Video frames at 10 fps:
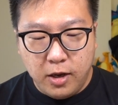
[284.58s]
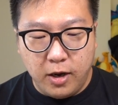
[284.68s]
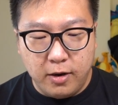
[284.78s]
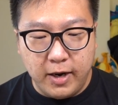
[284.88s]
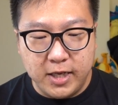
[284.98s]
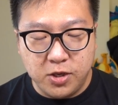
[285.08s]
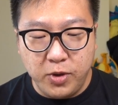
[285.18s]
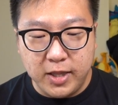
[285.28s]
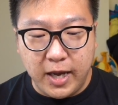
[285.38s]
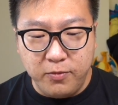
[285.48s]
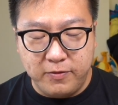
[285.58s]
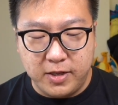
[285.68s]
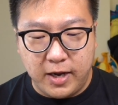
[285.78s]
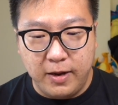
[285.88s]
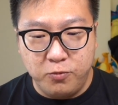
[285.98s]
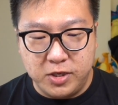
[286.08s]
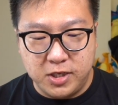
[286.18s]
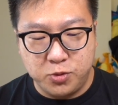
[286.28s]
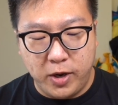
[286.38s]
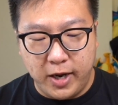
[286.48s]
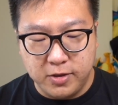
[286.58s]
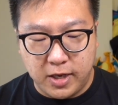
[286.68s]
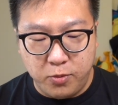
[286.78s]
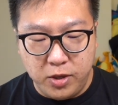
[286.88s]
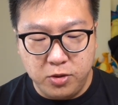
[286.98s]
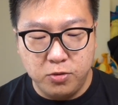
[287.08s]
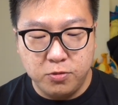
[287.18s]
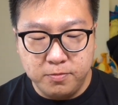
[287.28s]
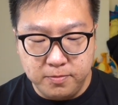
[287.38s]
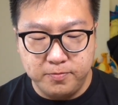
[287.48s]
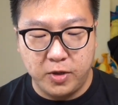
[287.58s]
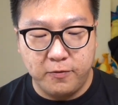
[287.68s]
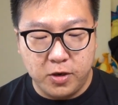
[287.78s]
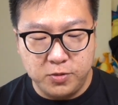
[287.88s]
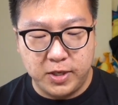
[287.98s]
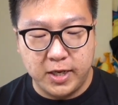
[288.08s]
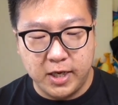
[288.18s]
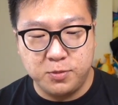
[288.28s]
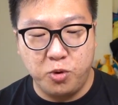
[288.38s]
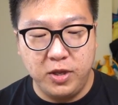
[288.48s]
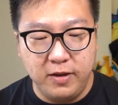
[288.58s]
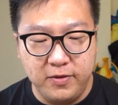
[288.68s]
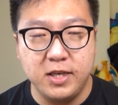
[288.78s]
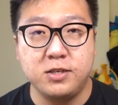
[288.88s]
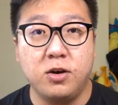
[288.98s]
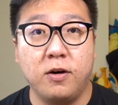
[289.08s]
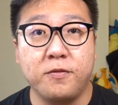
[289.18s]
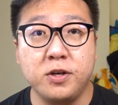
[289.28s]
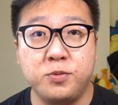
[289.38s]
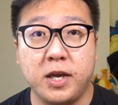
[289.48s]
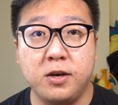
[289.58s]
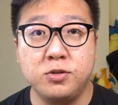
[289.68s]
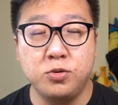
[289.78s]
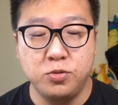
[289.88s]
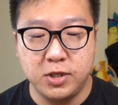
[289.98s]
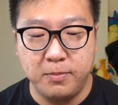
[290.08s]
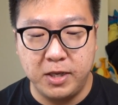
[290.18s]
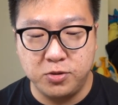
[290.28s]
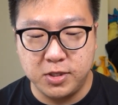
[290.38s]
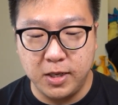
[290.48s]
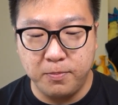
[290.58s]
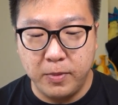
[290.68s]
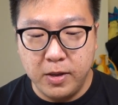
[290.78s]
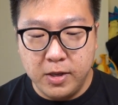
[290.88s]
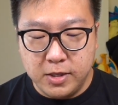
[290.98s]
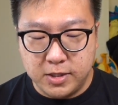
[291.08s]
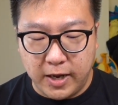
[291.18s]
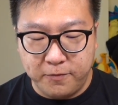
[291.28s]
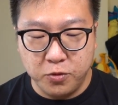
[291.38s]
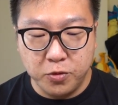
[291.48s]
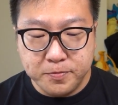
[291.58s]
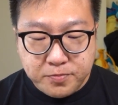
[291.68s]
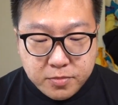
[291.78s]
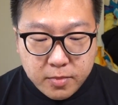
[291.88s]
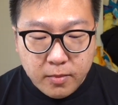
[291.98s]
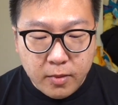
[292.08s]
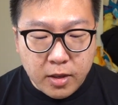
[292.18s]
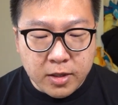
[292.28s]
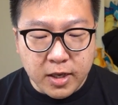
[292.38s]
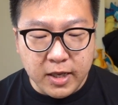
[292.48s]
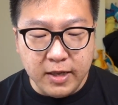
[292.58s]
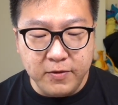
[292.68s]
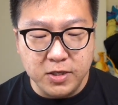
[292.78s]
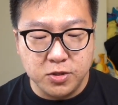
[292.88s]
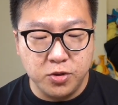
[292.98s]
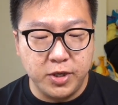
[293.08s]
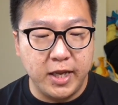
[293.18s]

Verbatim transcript: Alright, so we are done with the time research. What else can we do? Hmm, of course we can catch more Eevees. Of course we can also do some interesting stuff to the Eevees also, you